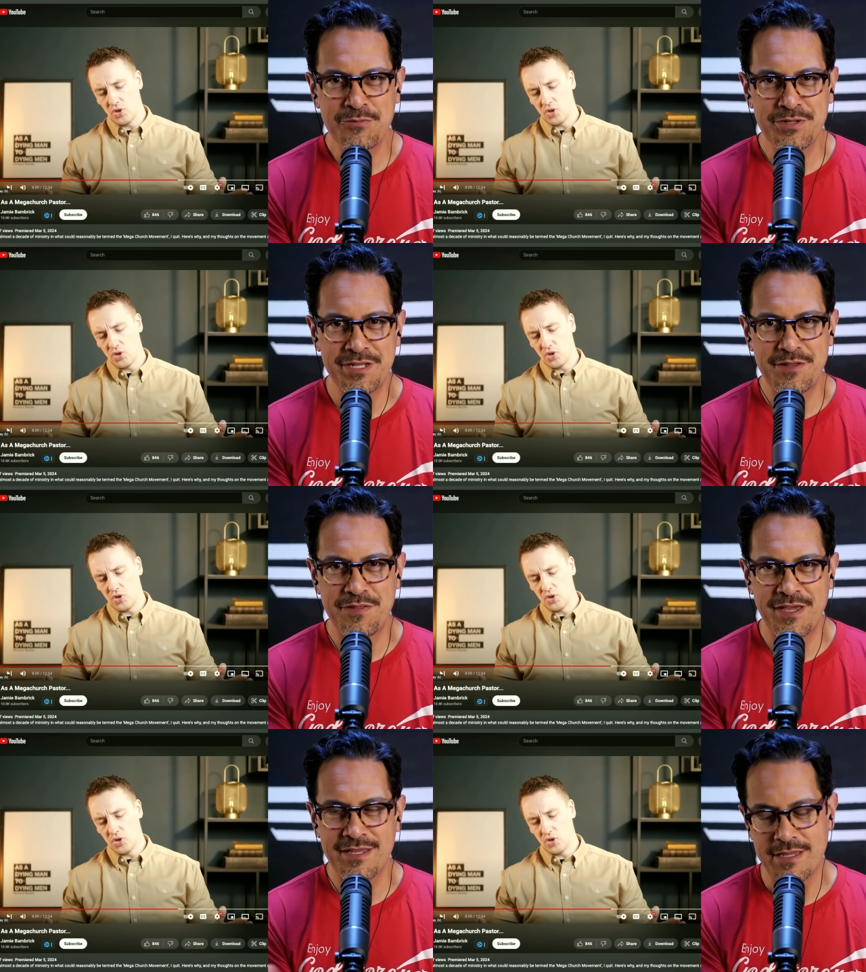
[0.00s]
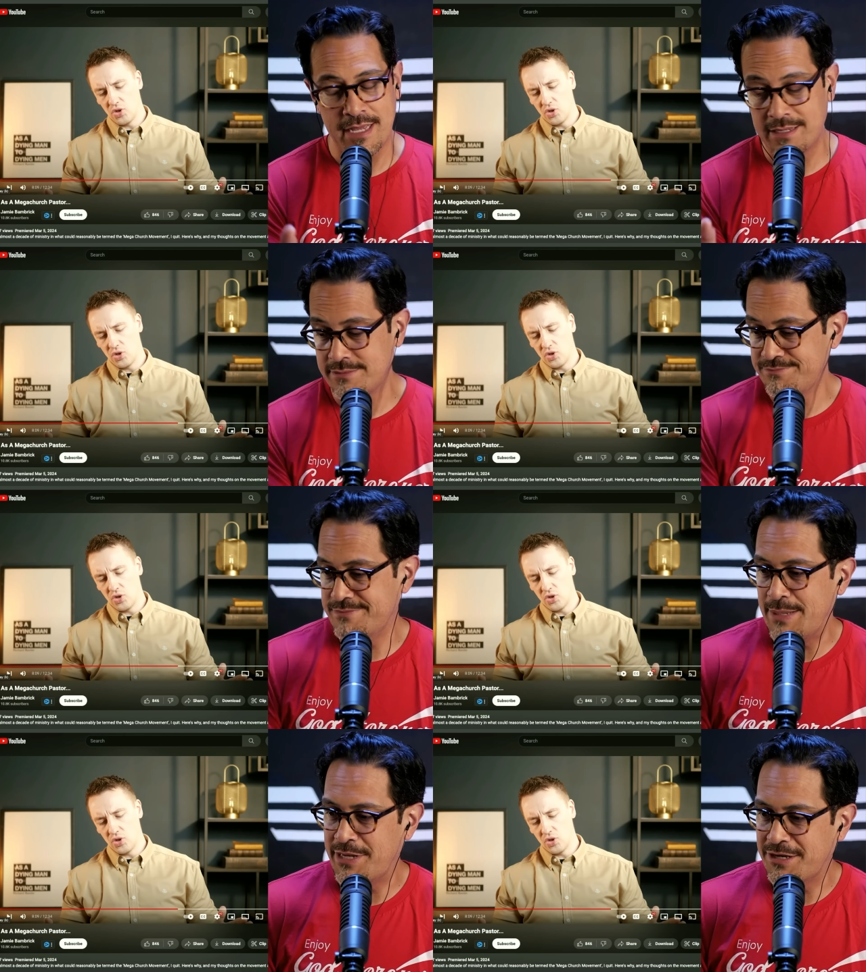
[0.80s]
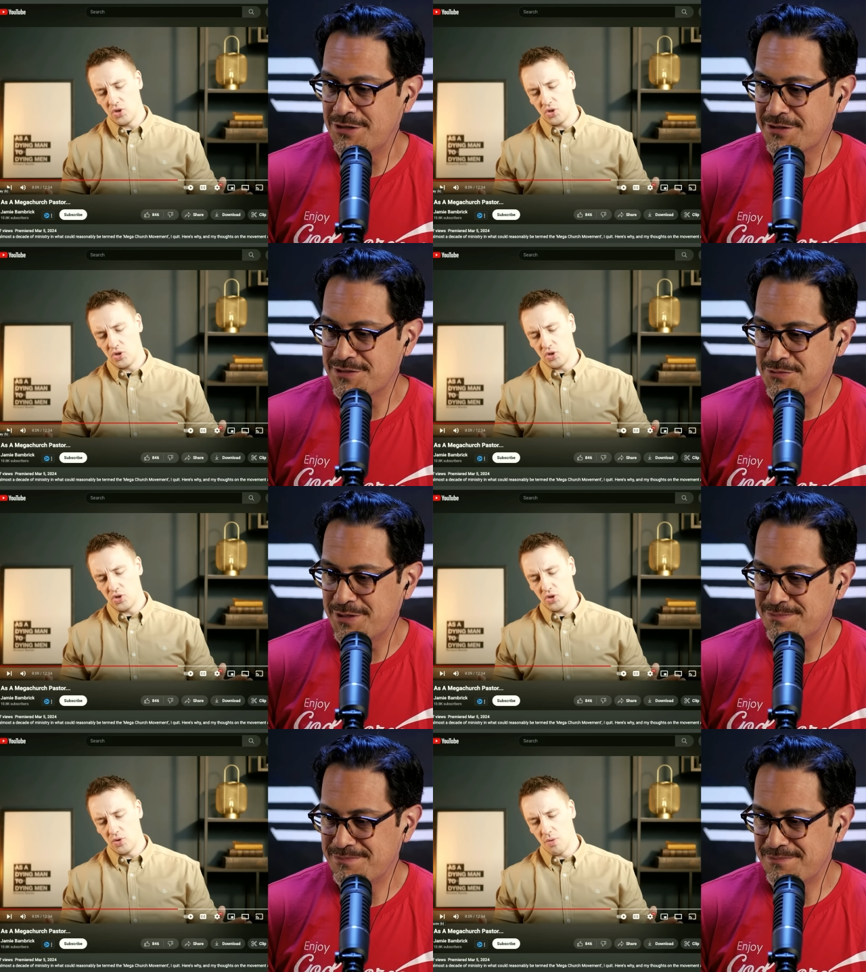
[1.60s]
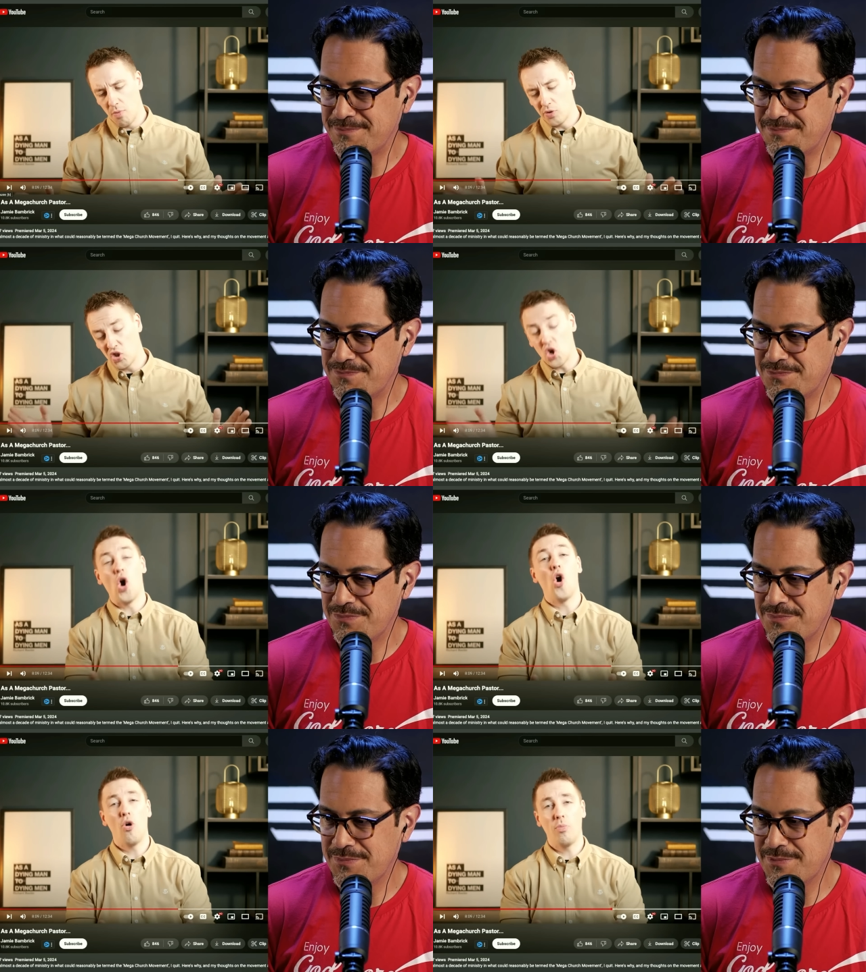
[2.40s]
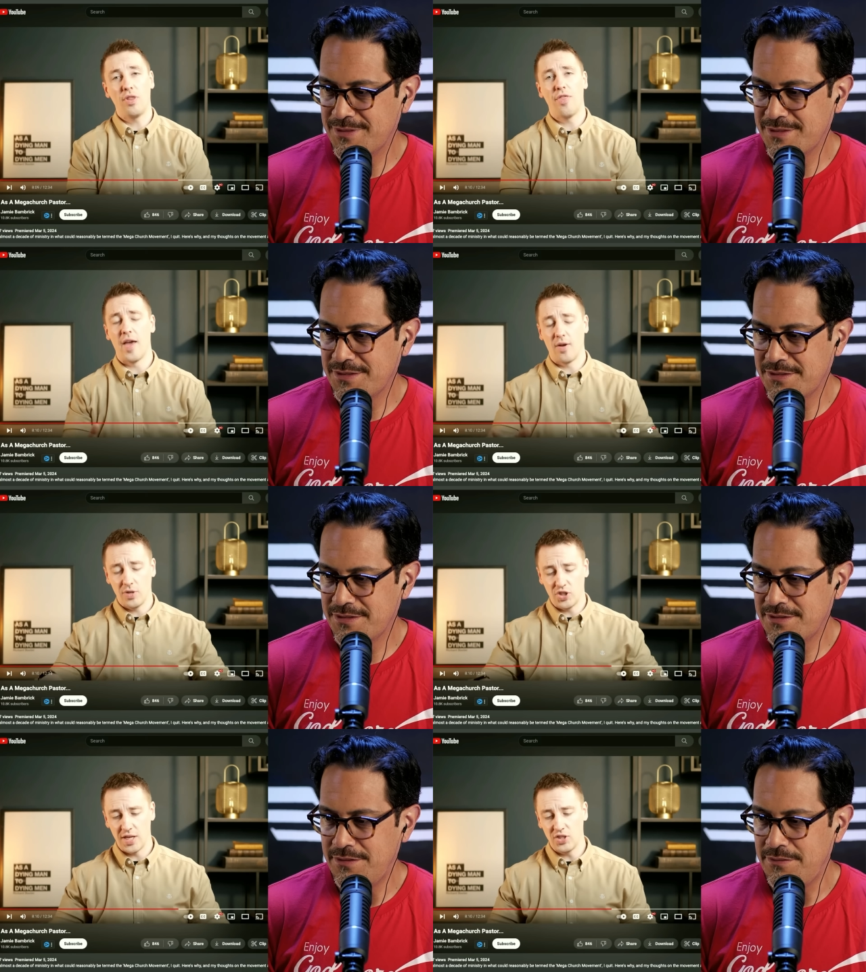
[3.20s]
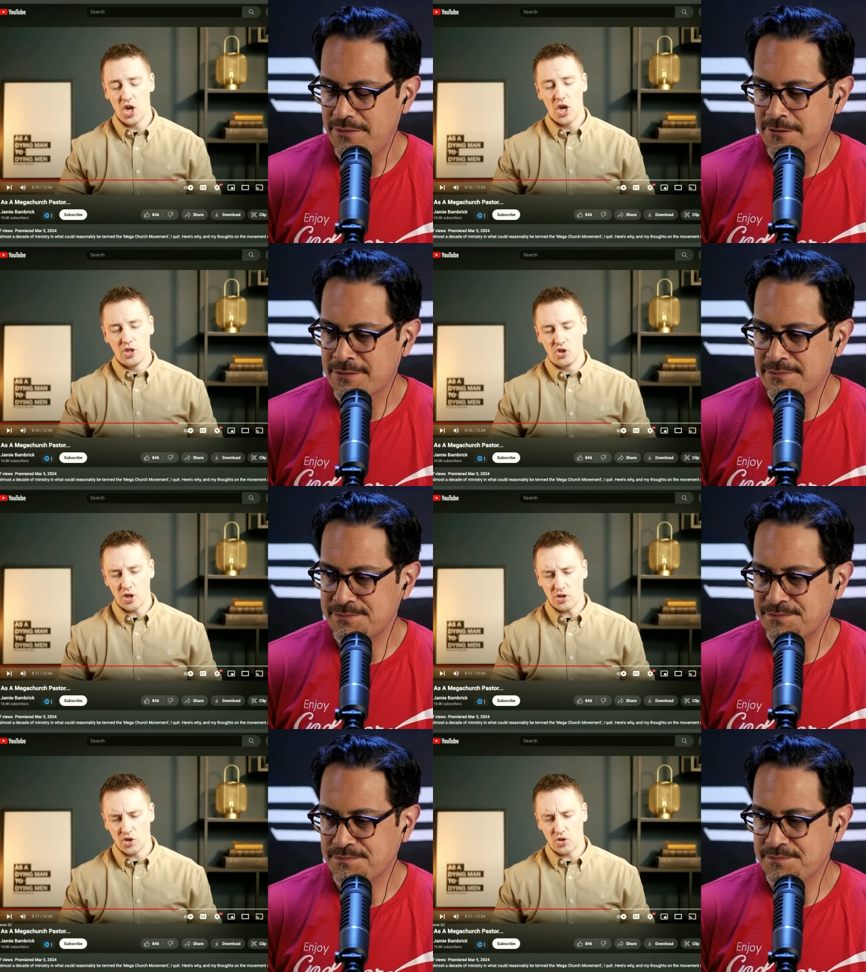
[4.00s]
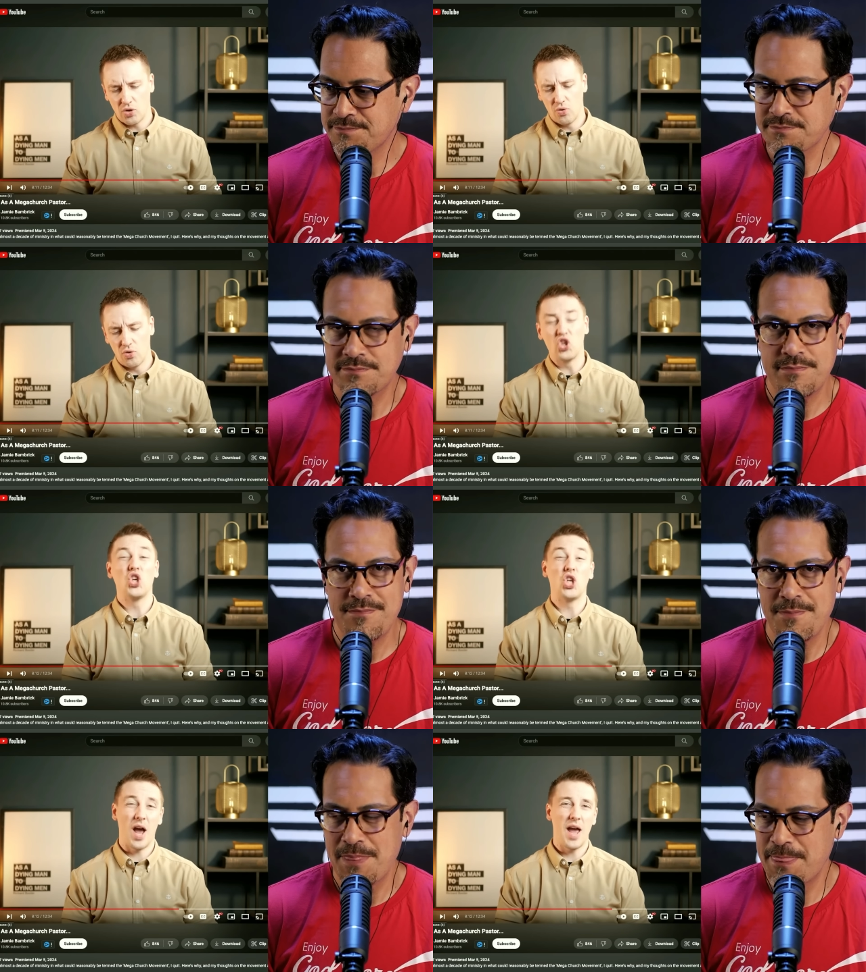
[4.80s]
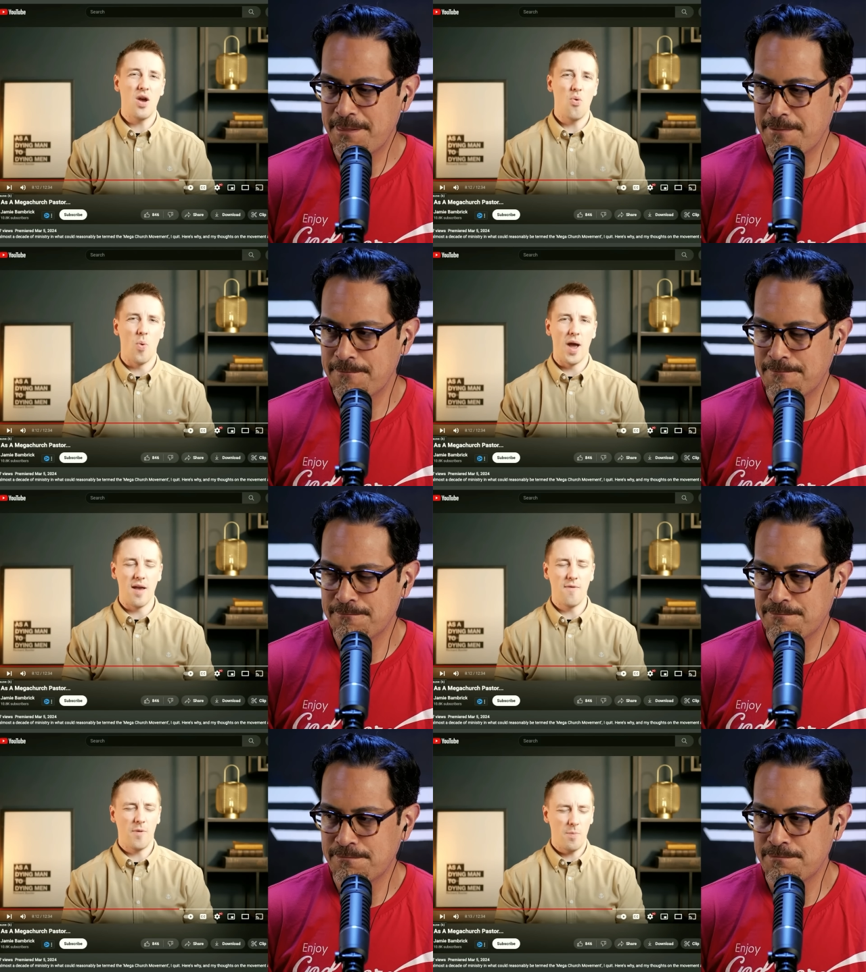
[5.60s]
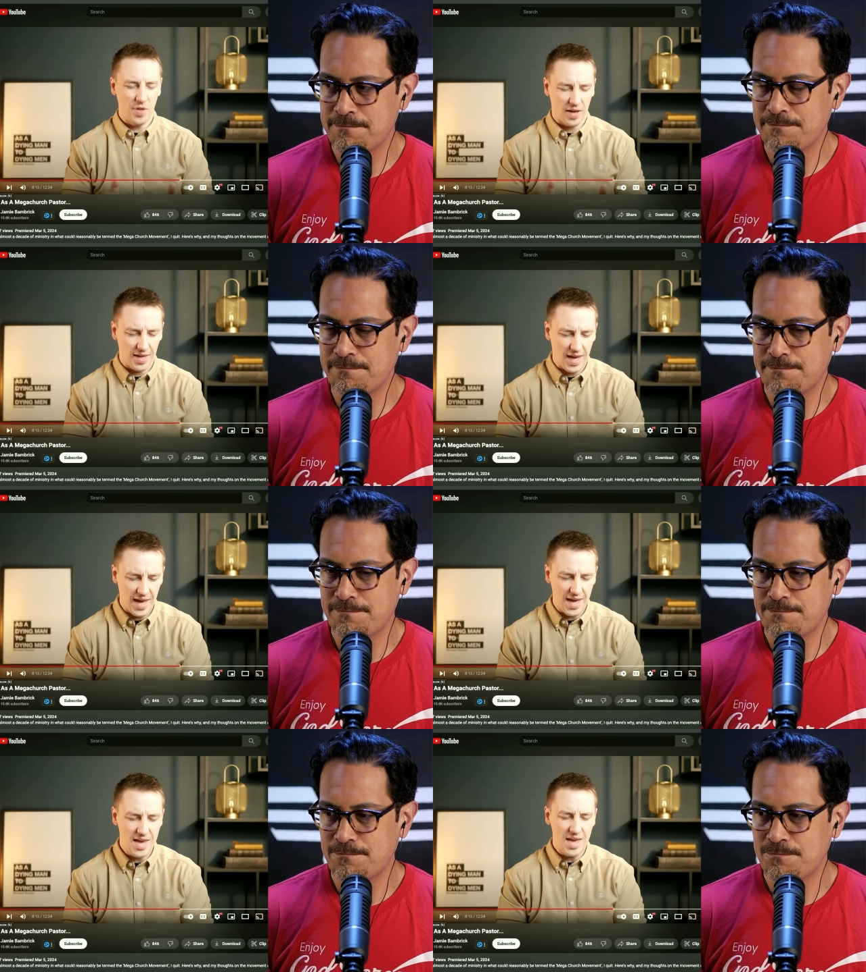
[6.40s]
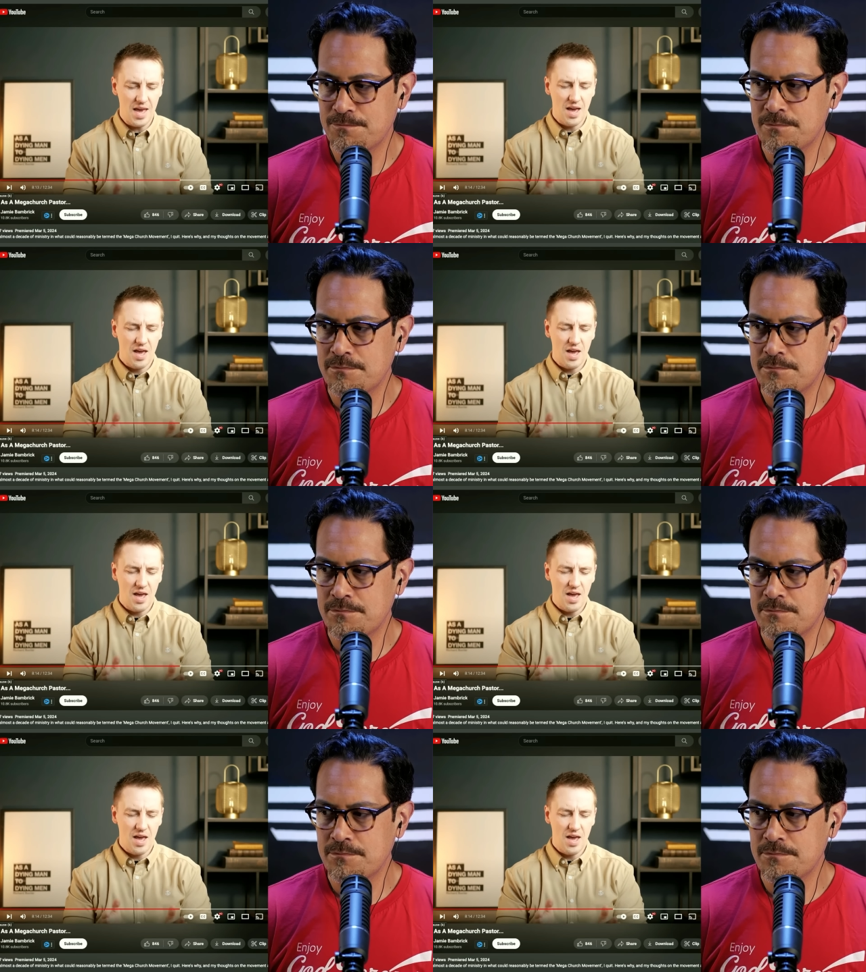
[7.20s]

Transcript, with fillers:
Speaker 1: really a thing? I'm not going to look this one up. The
Speaker 2: most common thing, which is just to shy away from the key